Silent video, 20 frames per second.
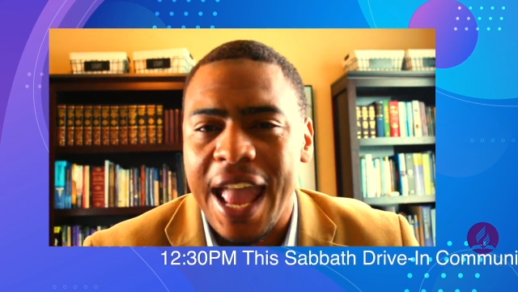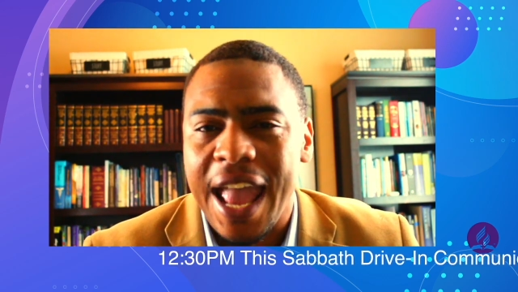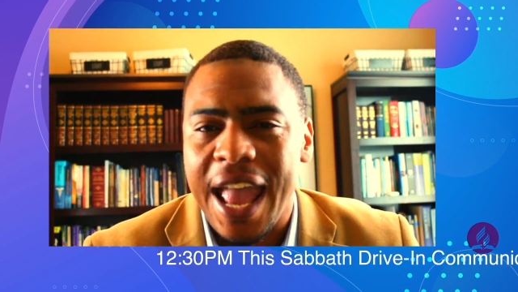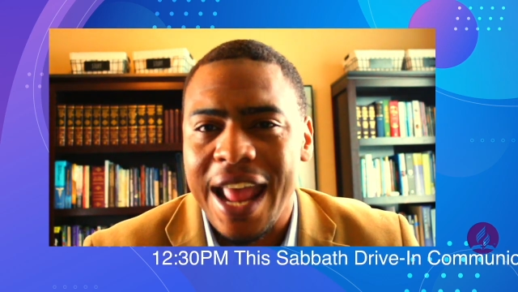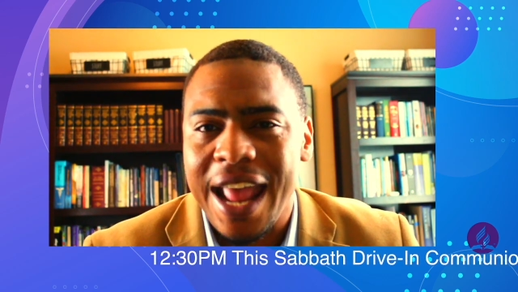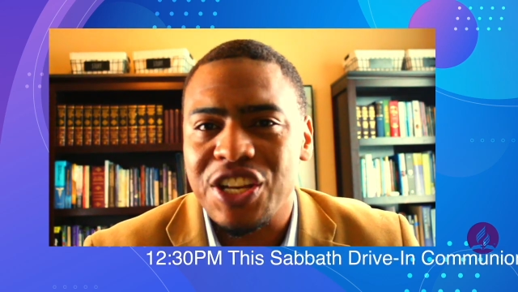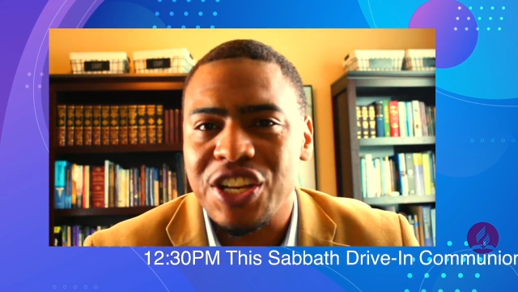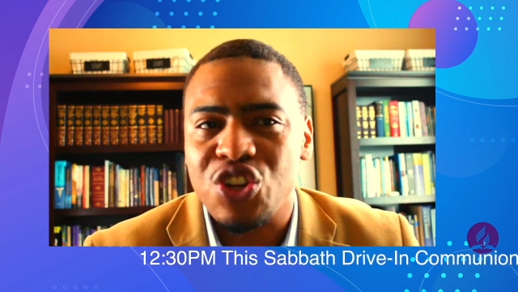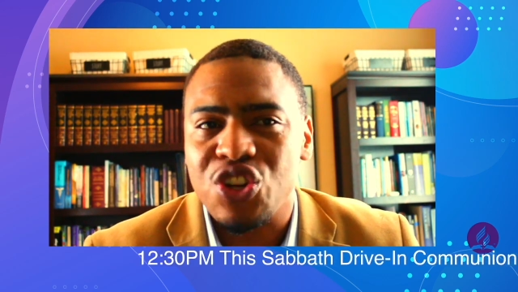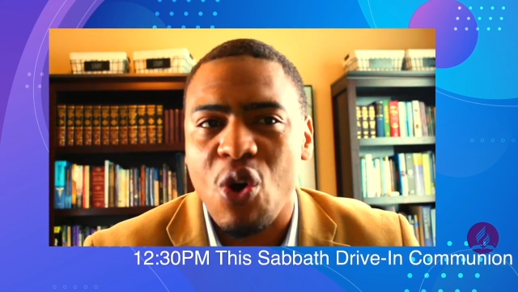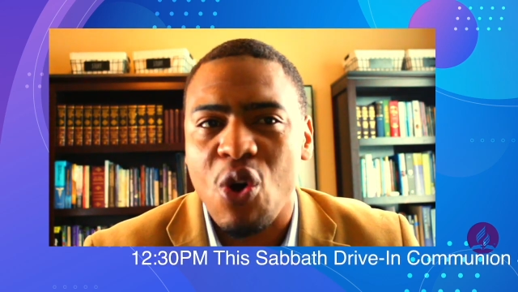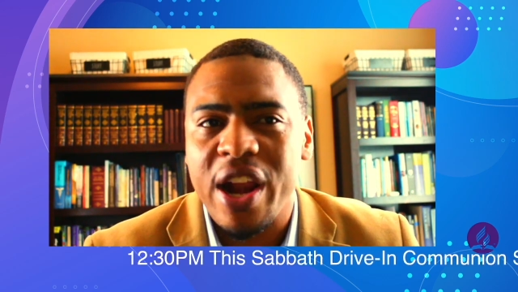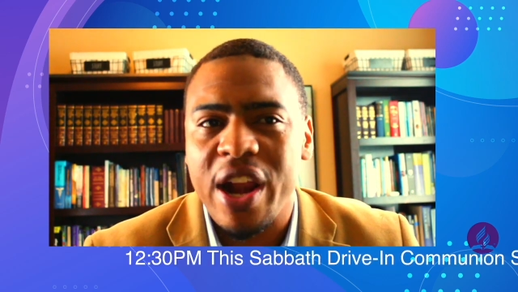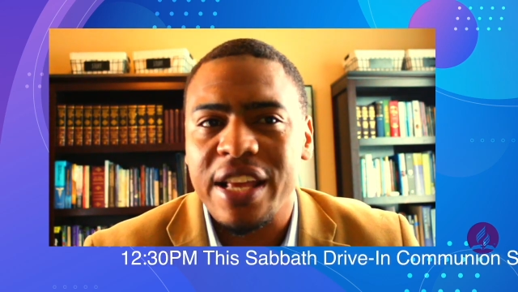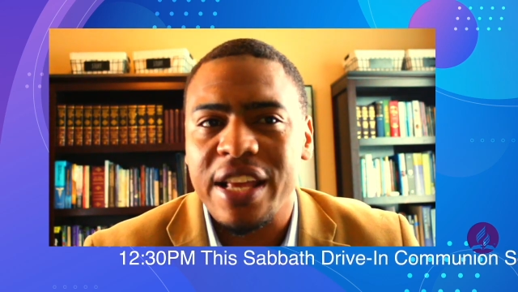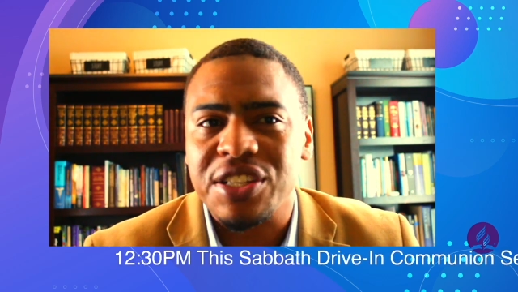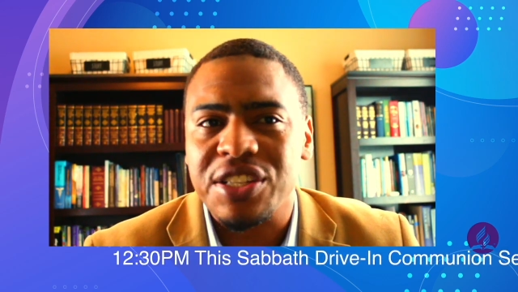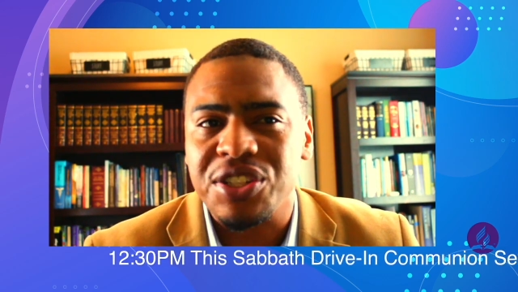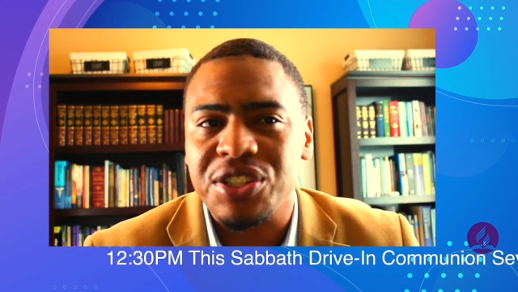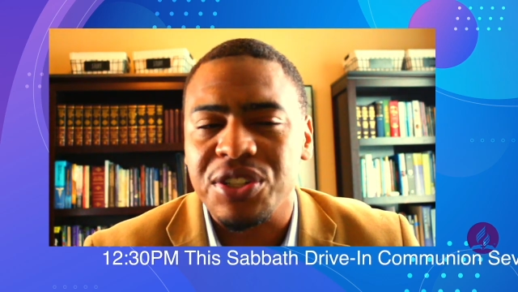and join
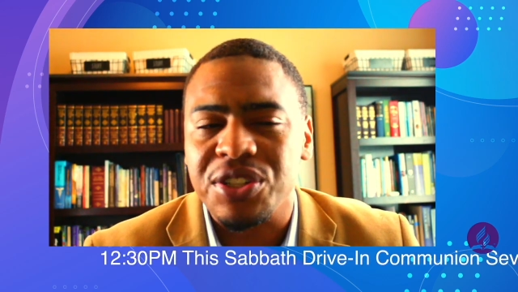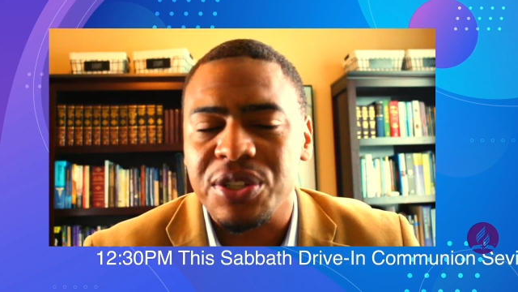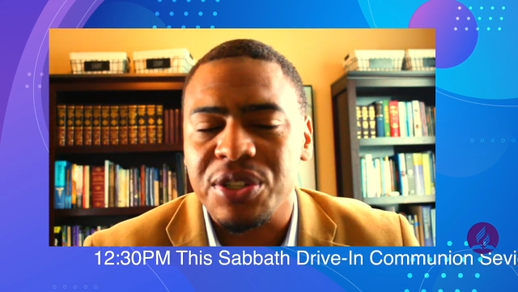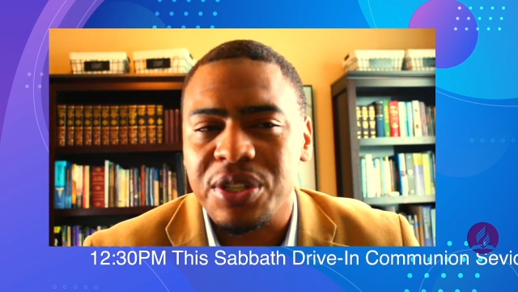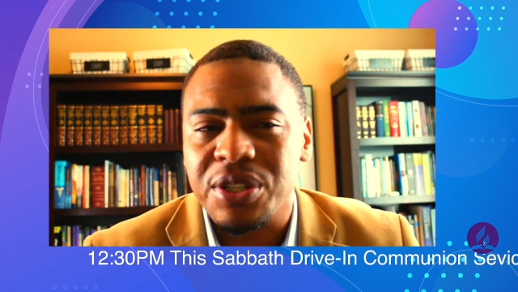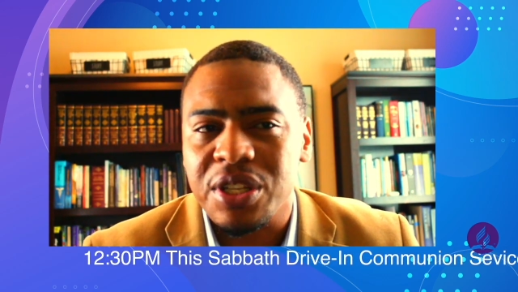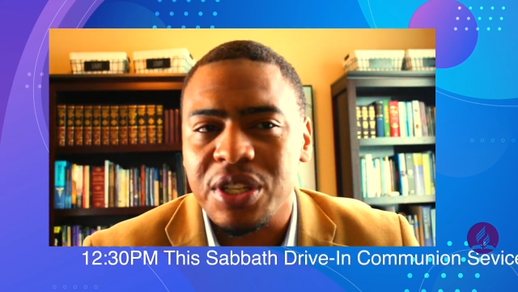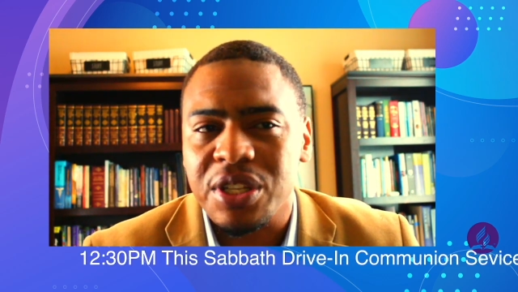us